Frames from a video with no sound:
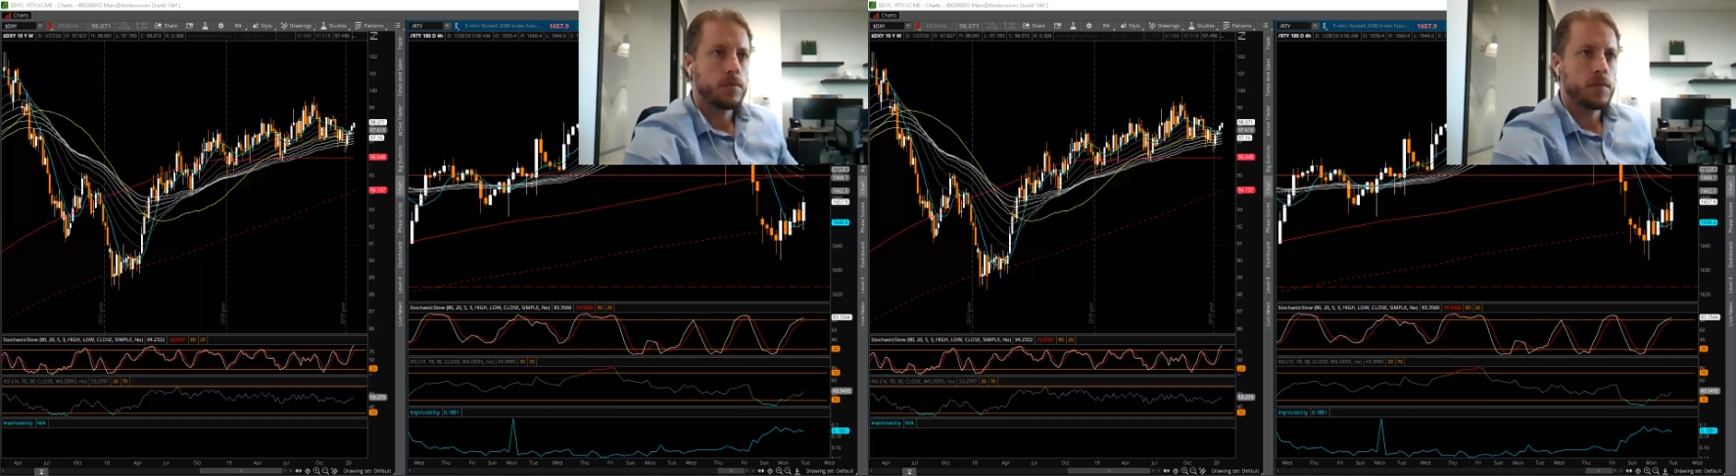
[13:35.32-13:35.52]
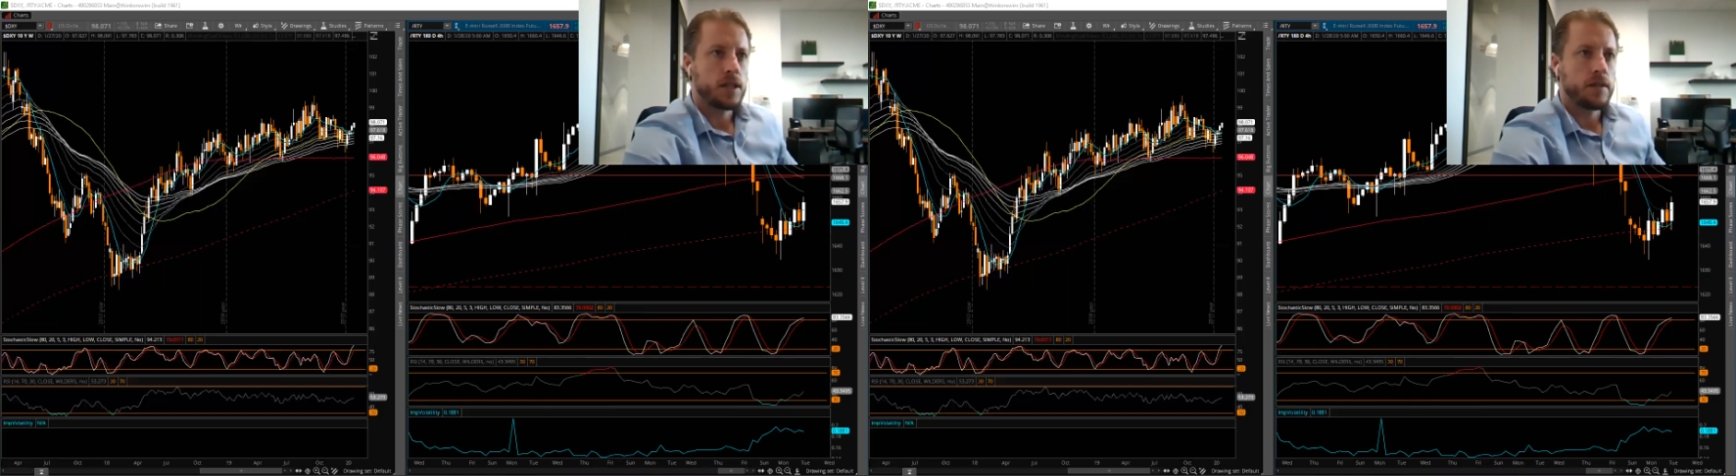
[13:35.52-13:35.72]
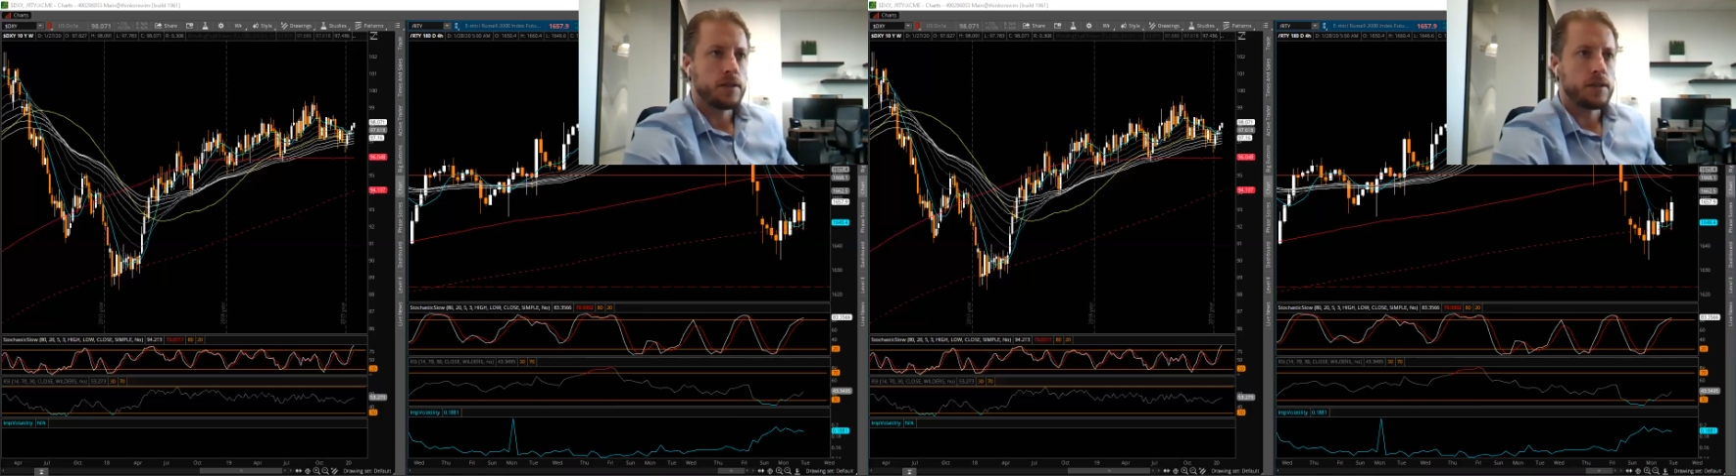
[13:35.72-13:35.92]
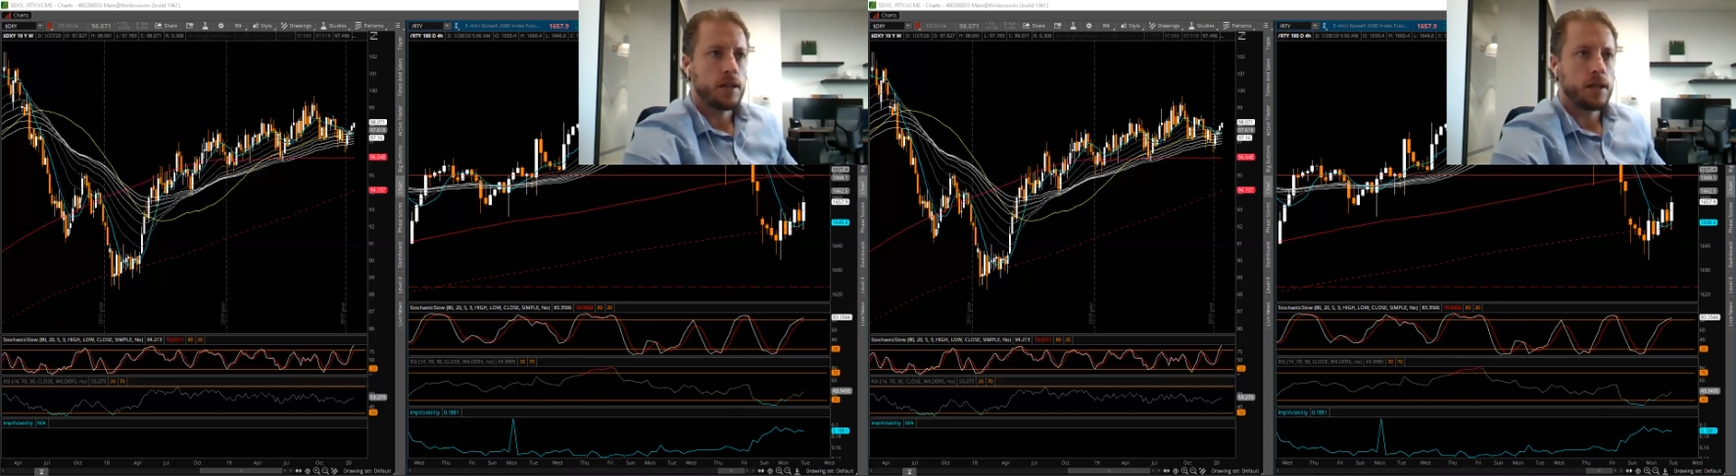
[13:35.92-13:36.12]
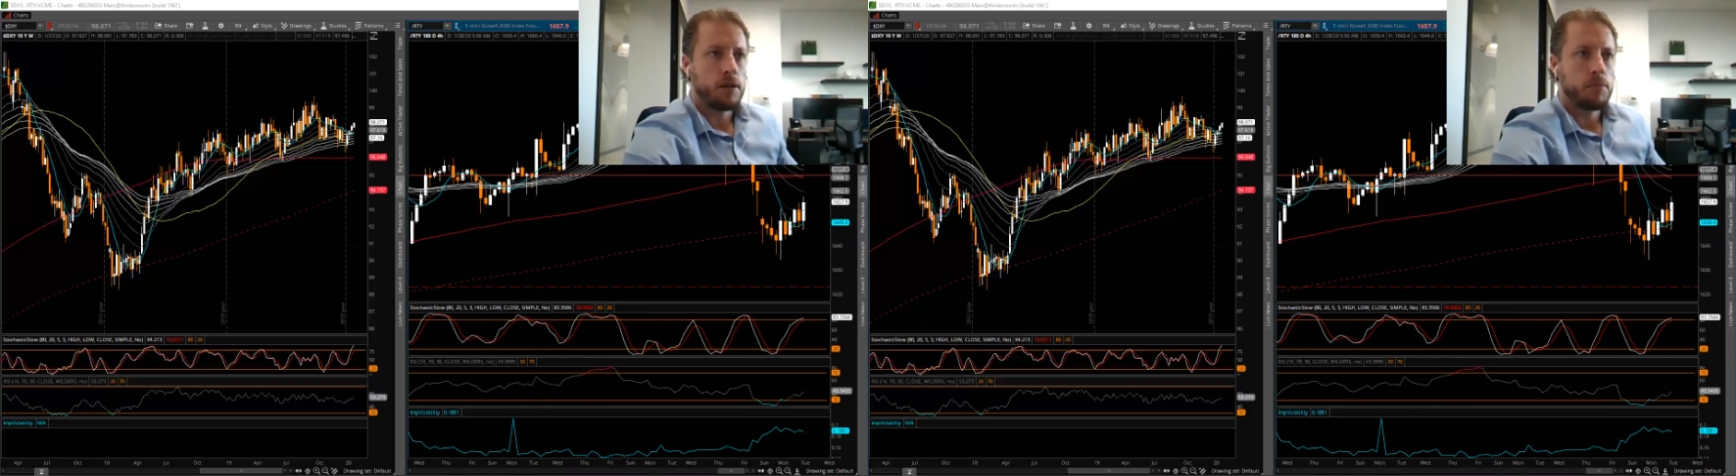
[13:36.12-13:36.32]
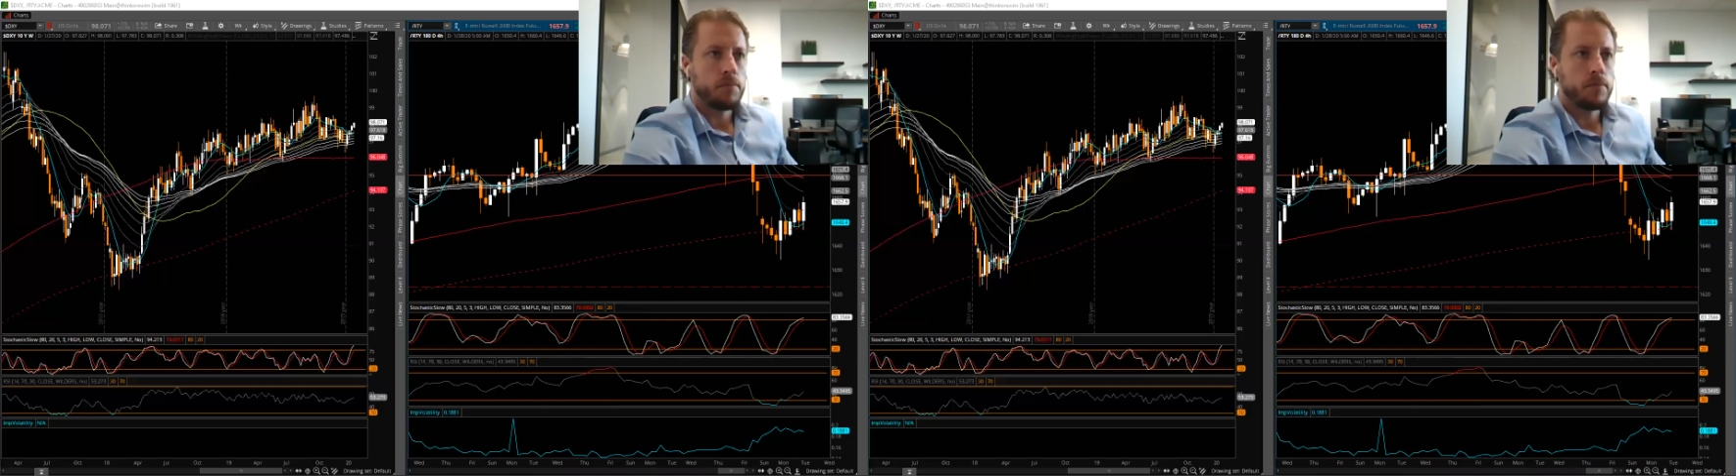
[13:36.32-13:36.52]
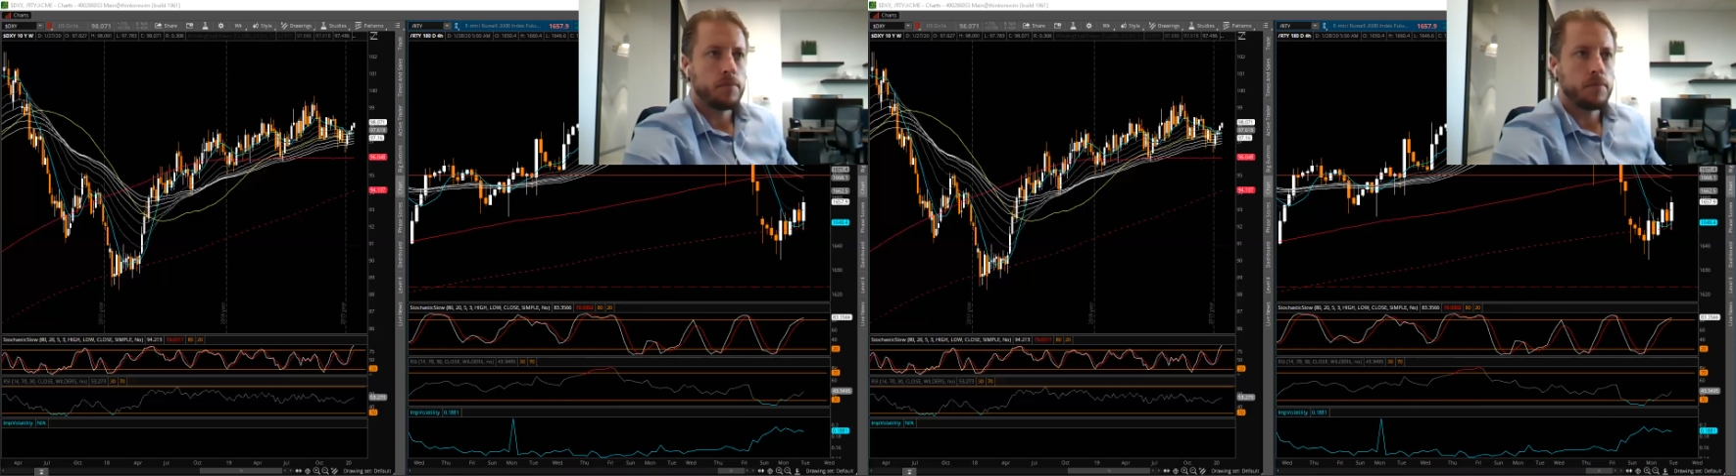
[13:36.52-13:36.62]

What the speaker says: just kind of a dead cat